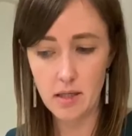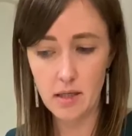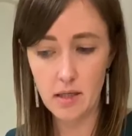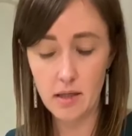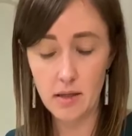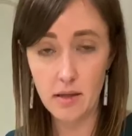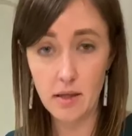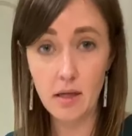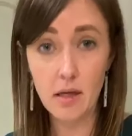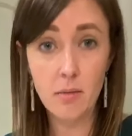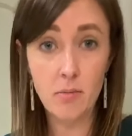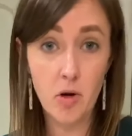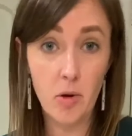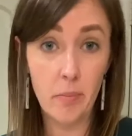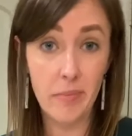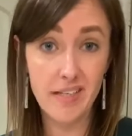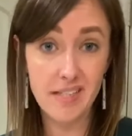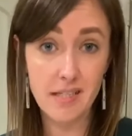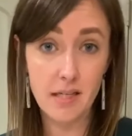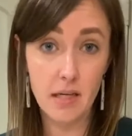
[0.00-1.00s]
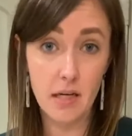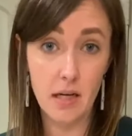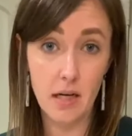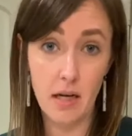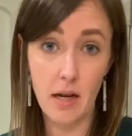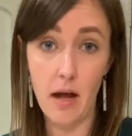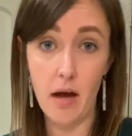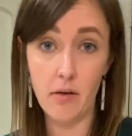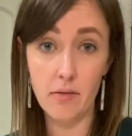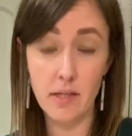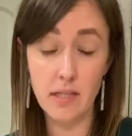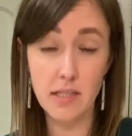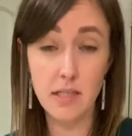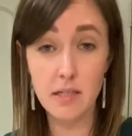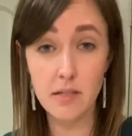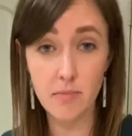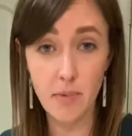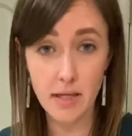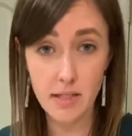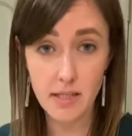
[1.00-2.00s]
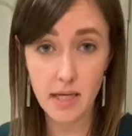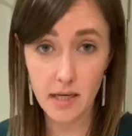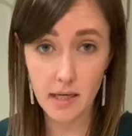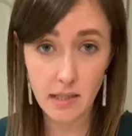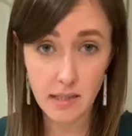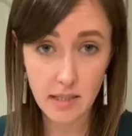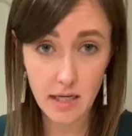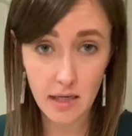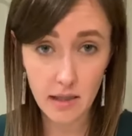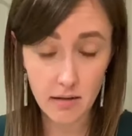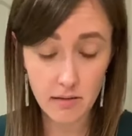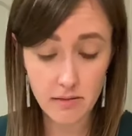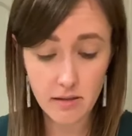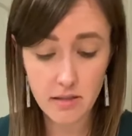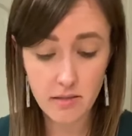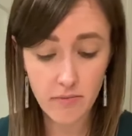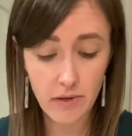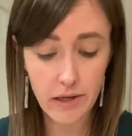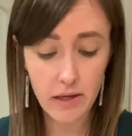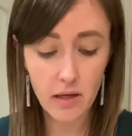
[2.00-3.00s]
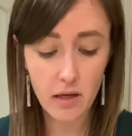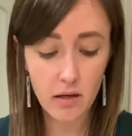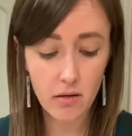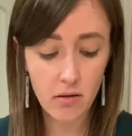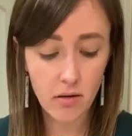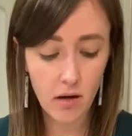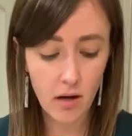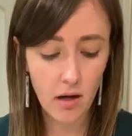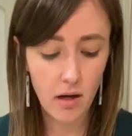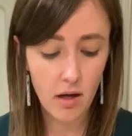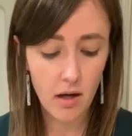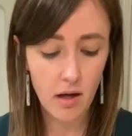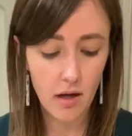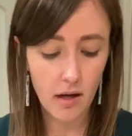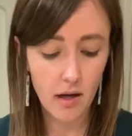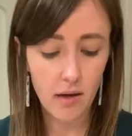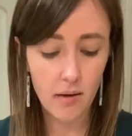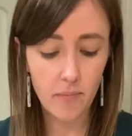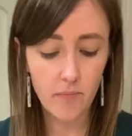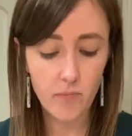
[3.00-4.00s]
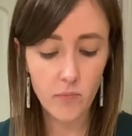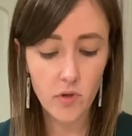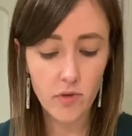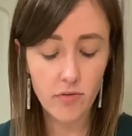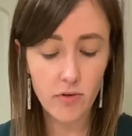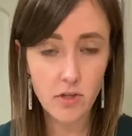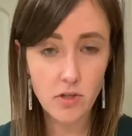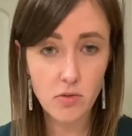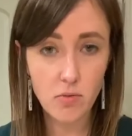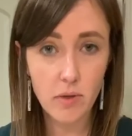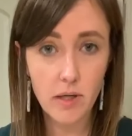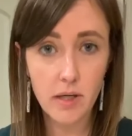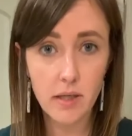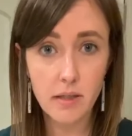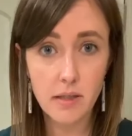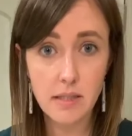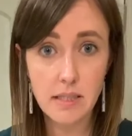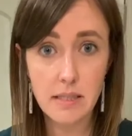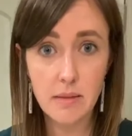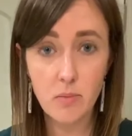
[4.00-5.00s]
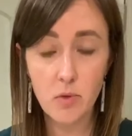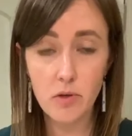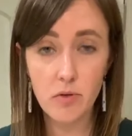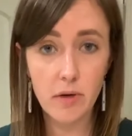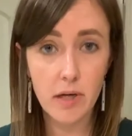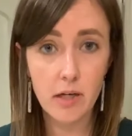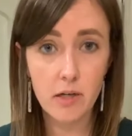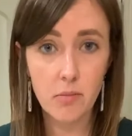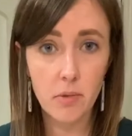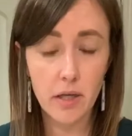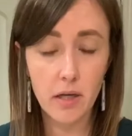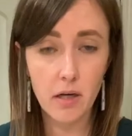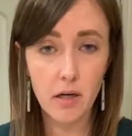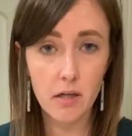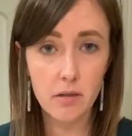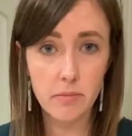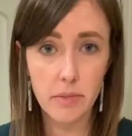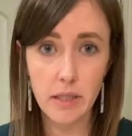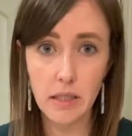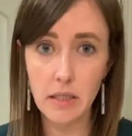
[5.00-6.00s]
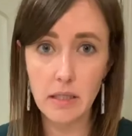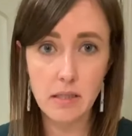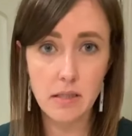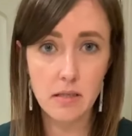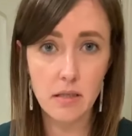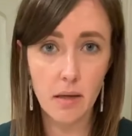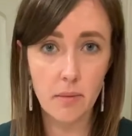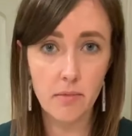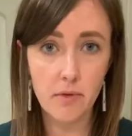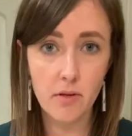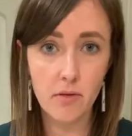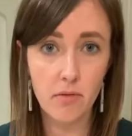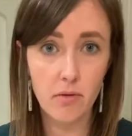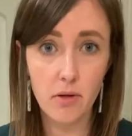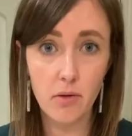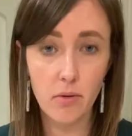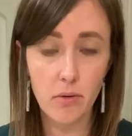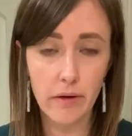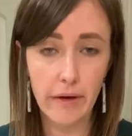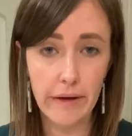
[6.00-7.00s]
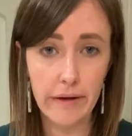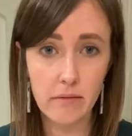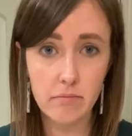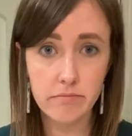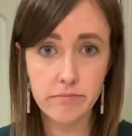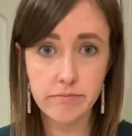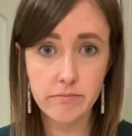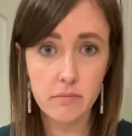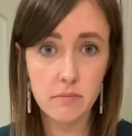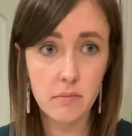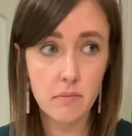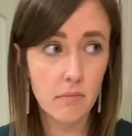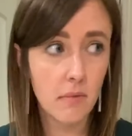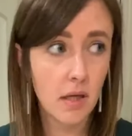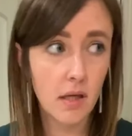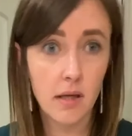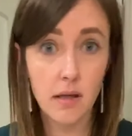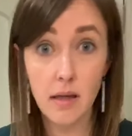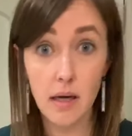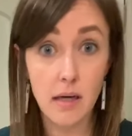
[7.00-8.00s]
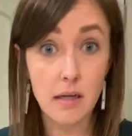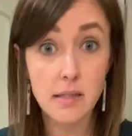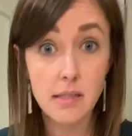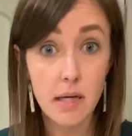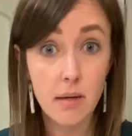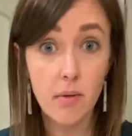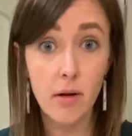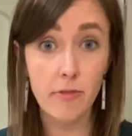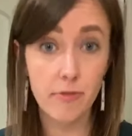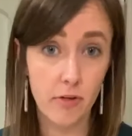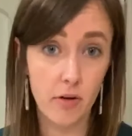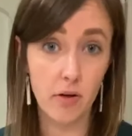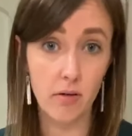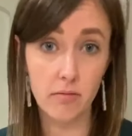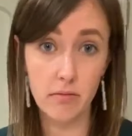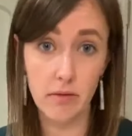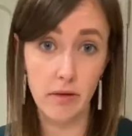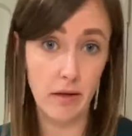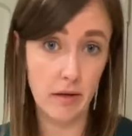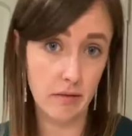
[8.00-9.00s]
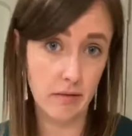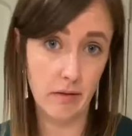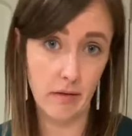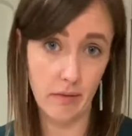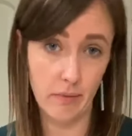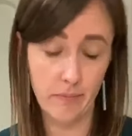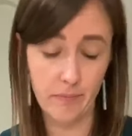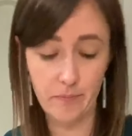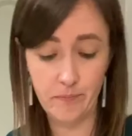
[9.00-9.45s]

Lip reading: I think I'm all biscuited out. This is my second take on this video. The first one, someone randomly called me and it stopped the recording. How's that my fault? I don't know.